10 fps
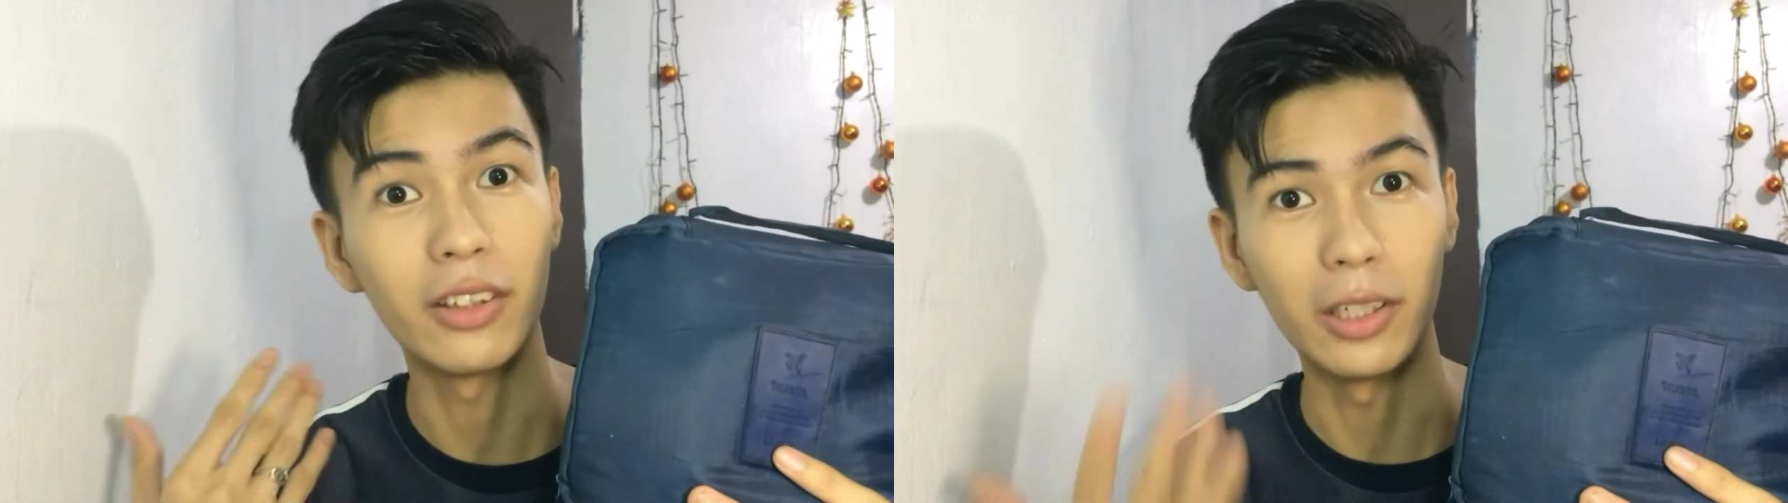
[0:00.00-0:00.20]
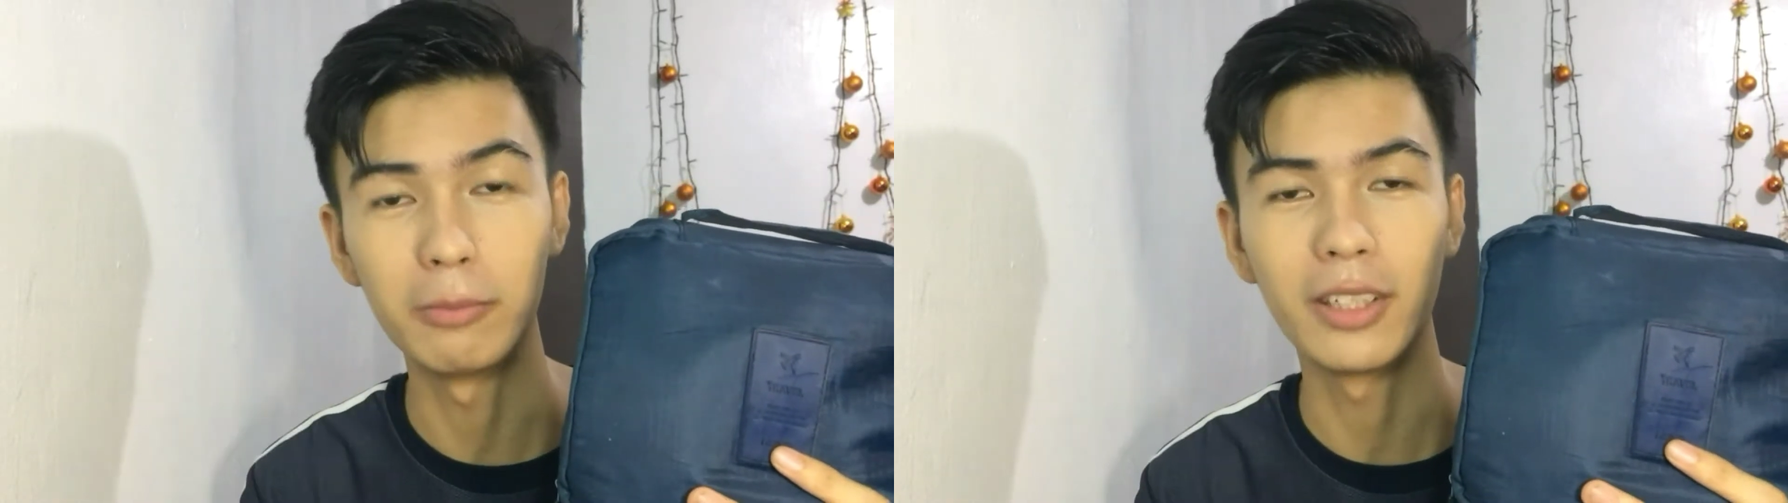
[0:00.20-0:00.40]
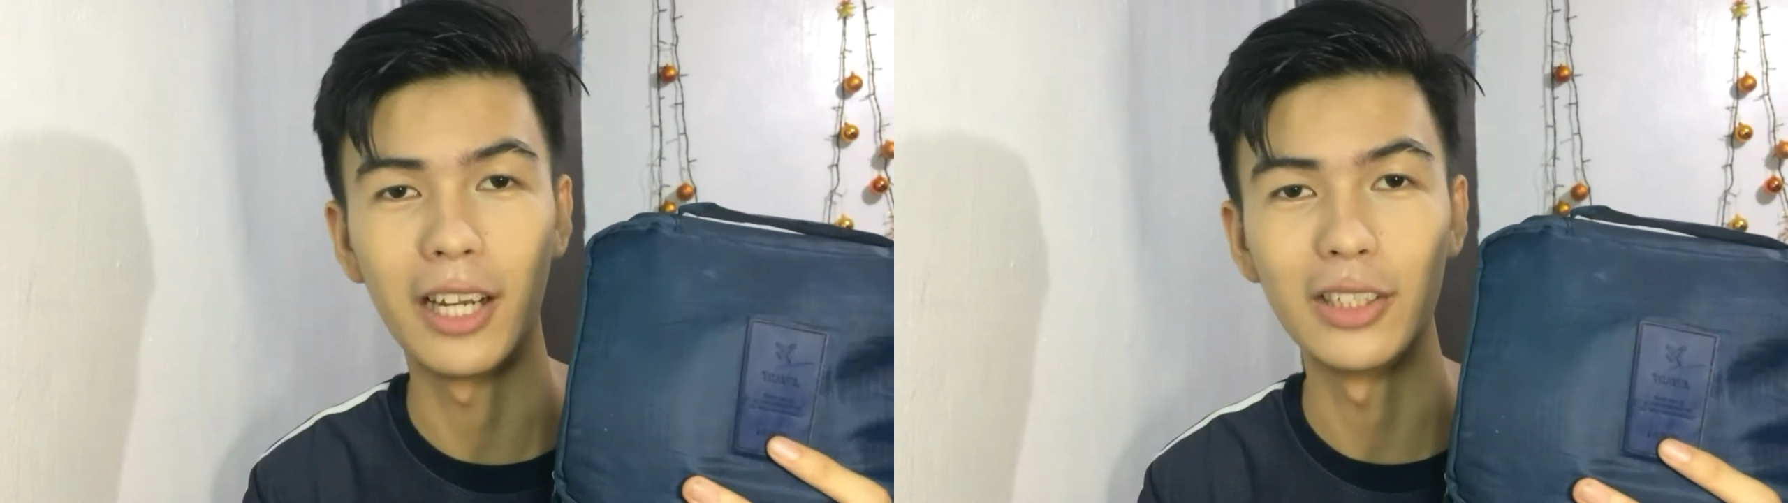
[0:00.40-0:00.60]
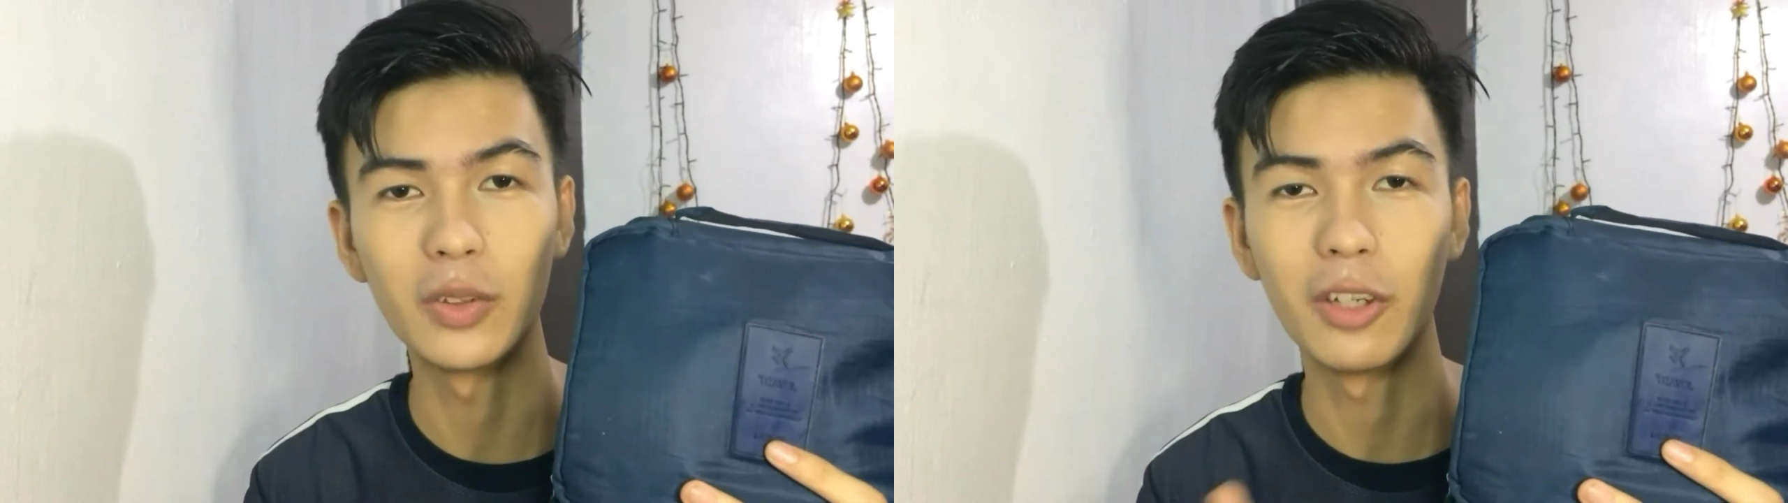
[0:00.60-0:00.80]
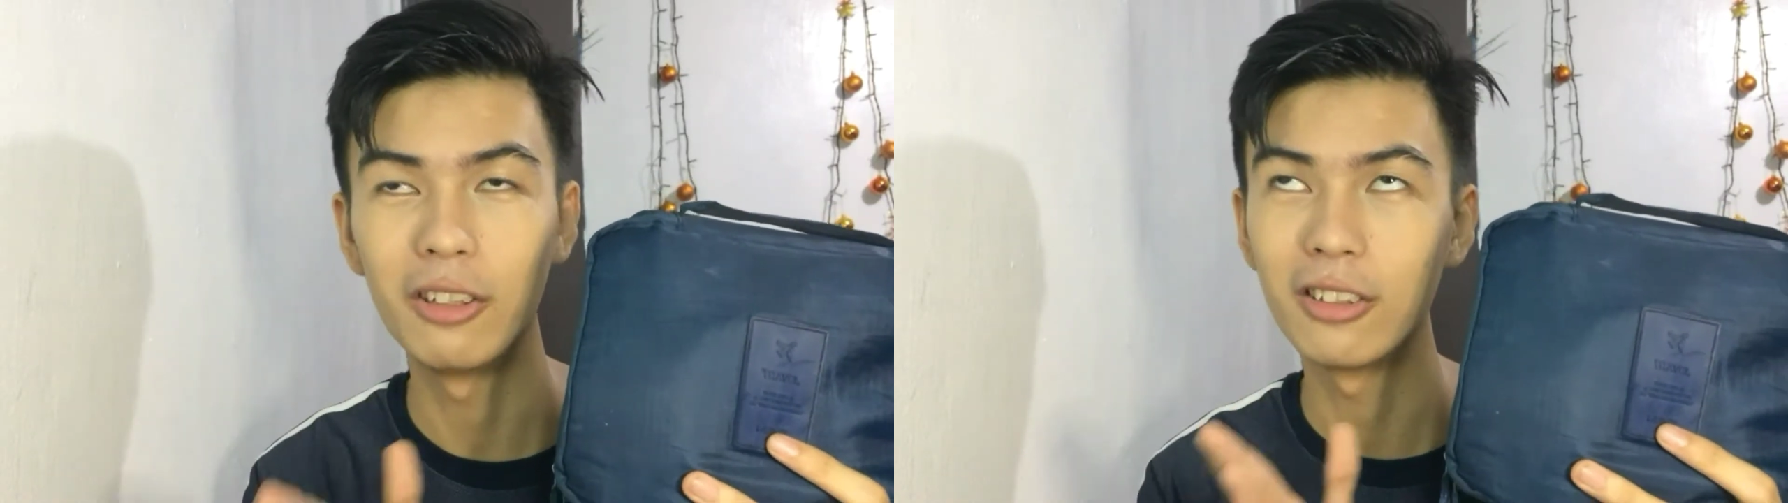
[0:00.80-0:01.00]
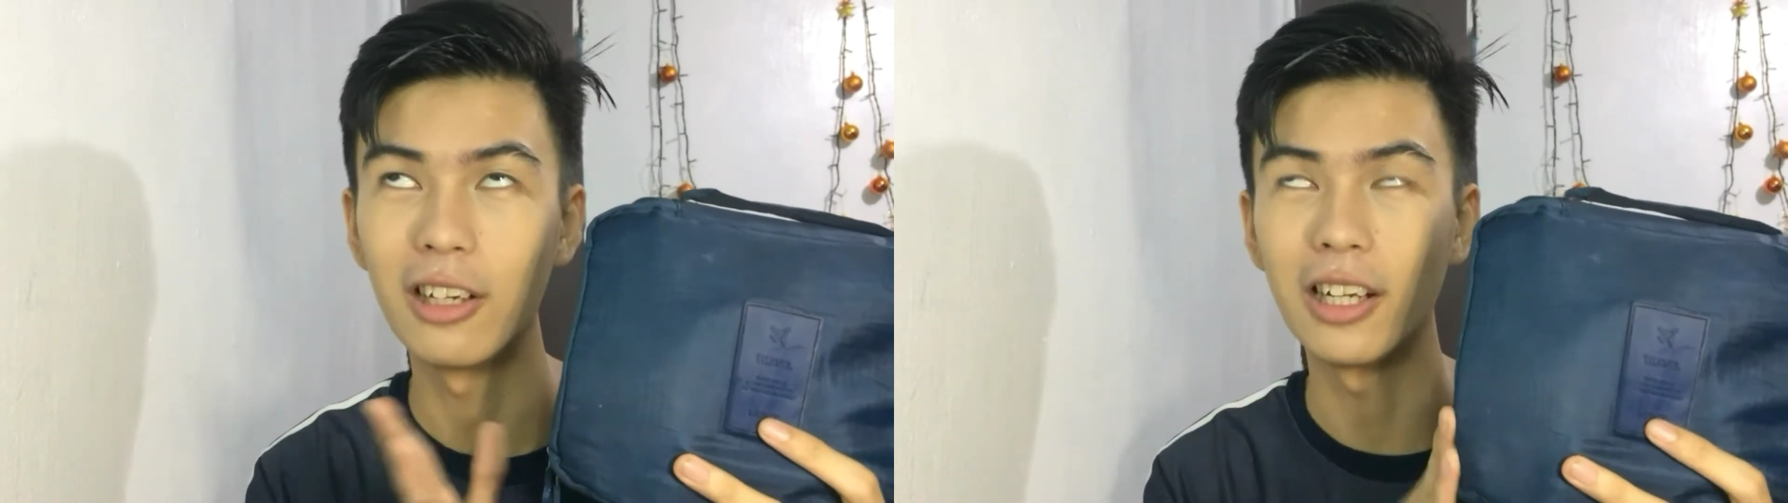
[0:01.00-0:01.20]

Sorry sa term guys.